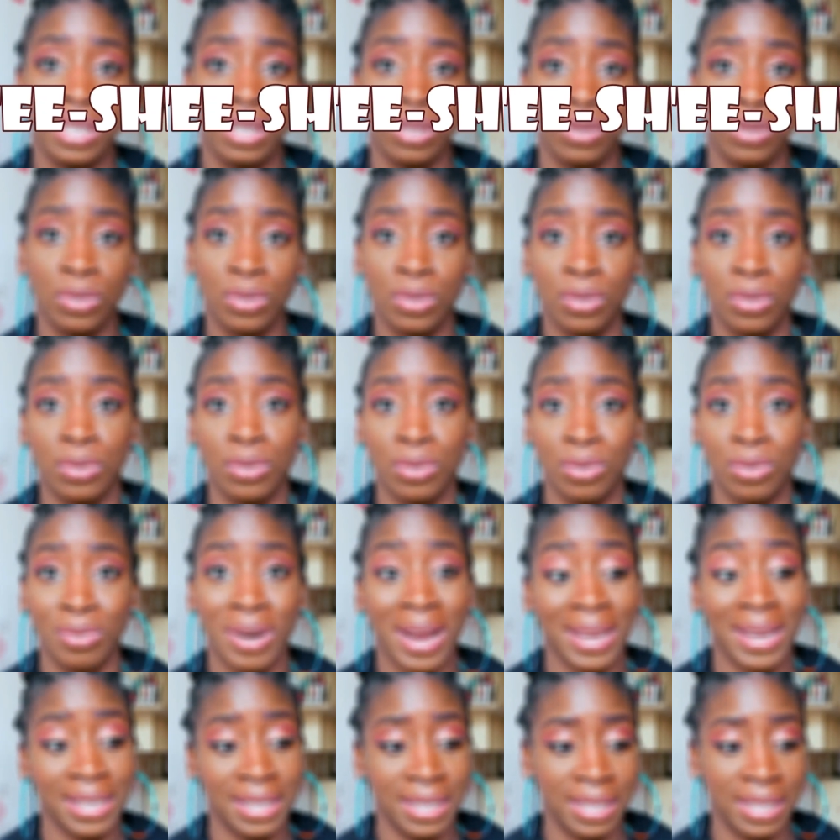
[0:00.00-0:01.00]
use a
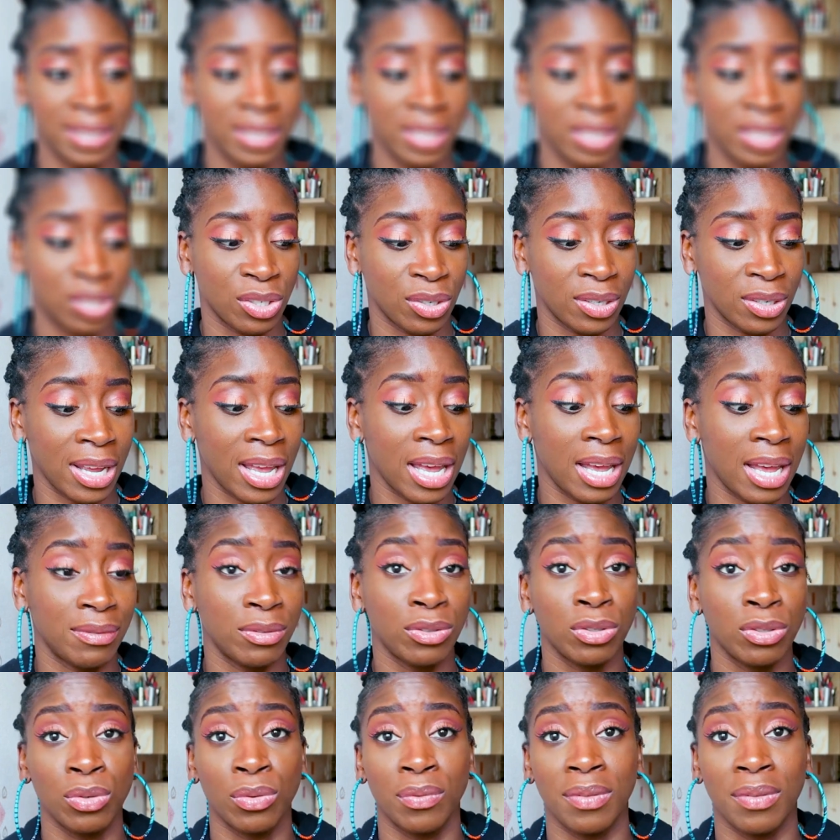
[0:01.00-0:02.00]
raggedy t-shirt. I have
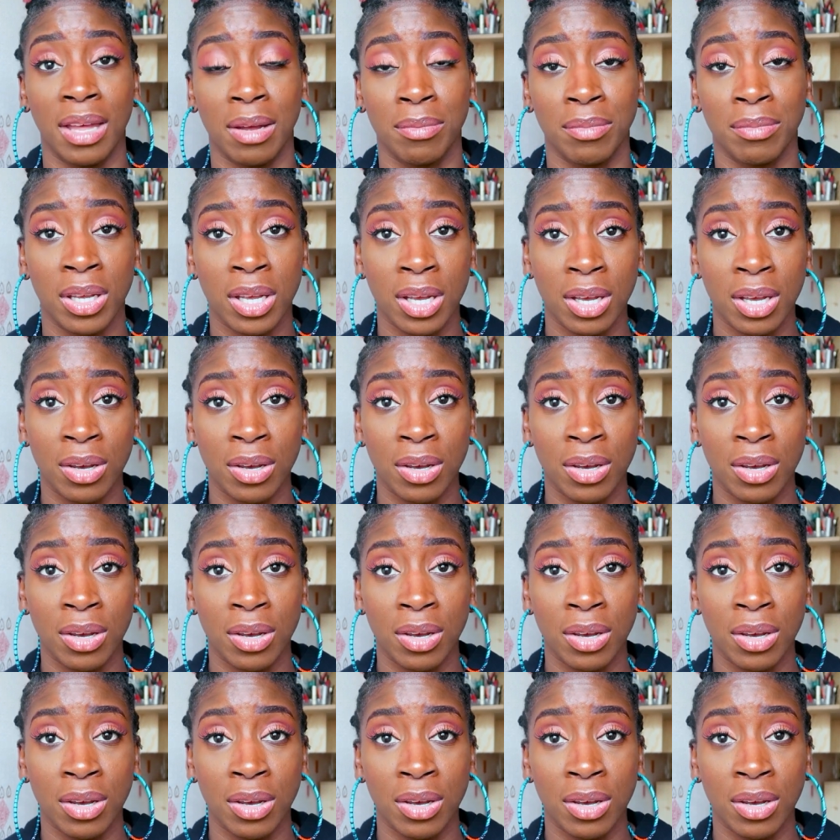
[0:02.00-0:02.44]
2 of them.